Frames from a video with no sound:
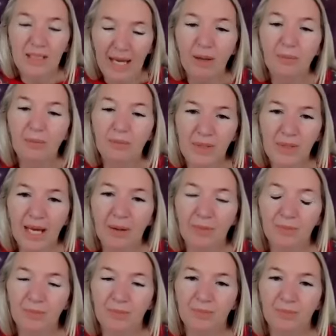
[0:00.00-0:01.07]
Yeah.
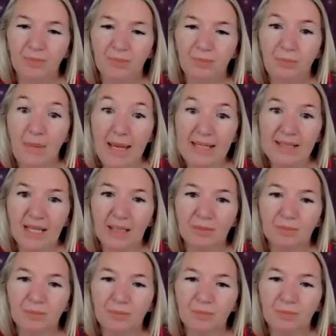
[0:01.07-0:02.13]
And yeah. When
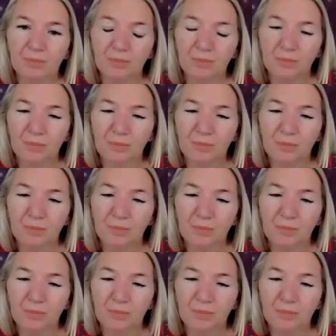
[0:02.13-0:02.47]
when I'd